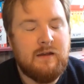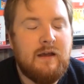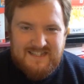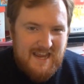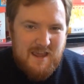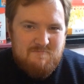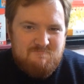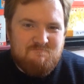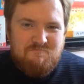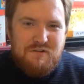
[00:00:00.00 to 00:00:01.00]

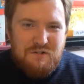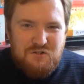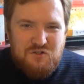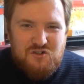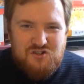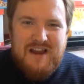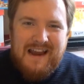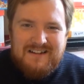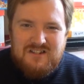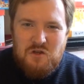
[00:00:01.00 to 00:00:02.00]

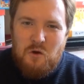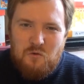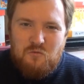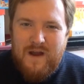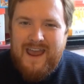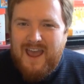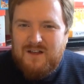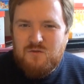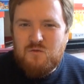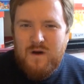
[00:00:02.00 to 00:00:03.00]
Skimbleshanks, the
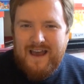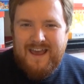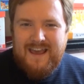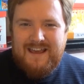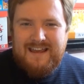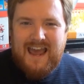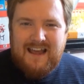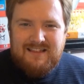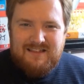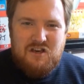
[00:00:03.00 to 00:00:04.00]
railway cat,